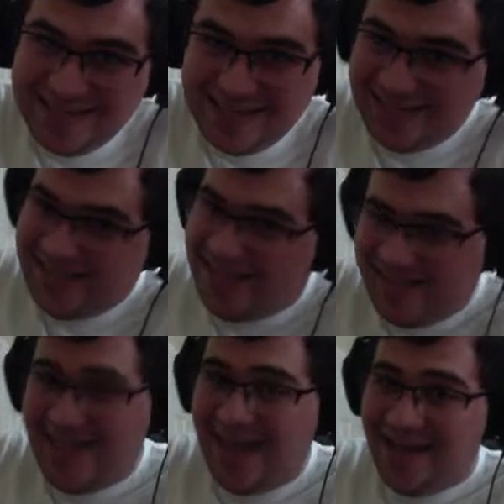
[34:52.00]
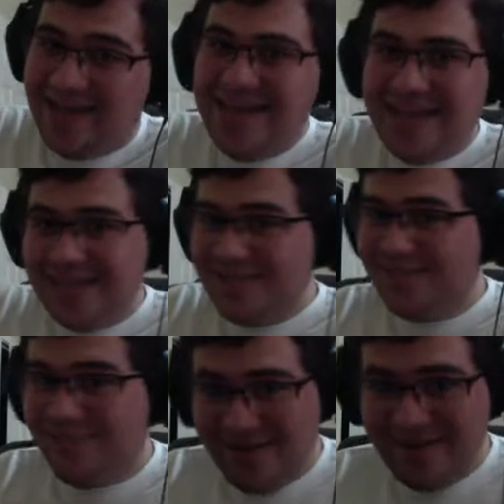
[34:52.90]
It's, yeah, that's
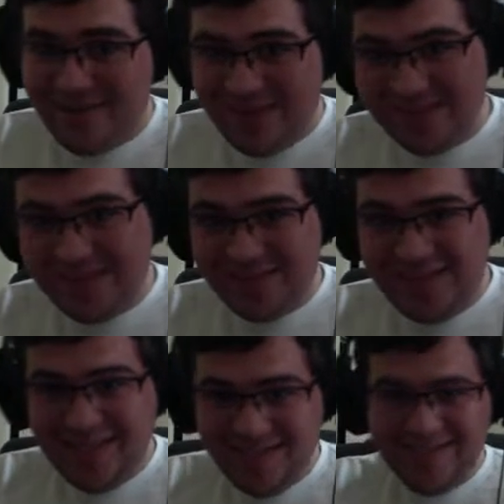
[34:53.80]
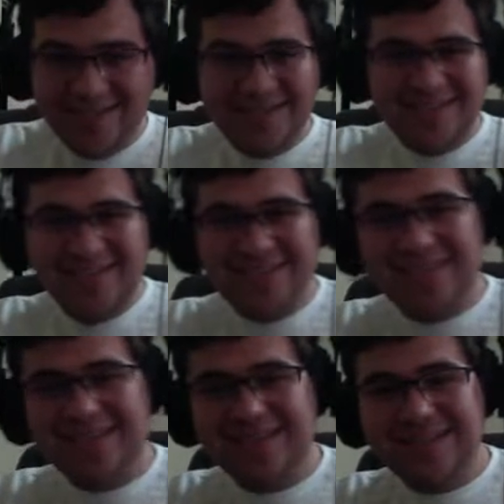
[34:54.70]
pretty much... Character design was
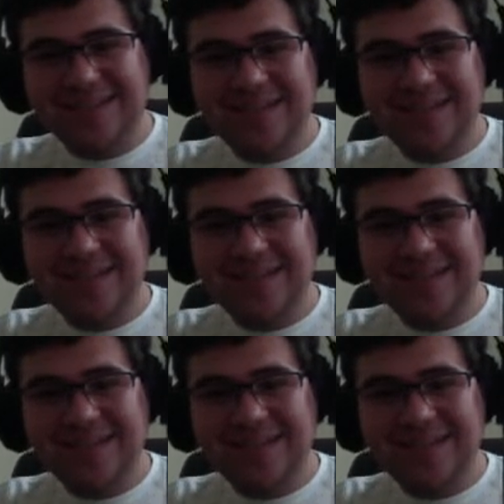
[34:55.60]
on par.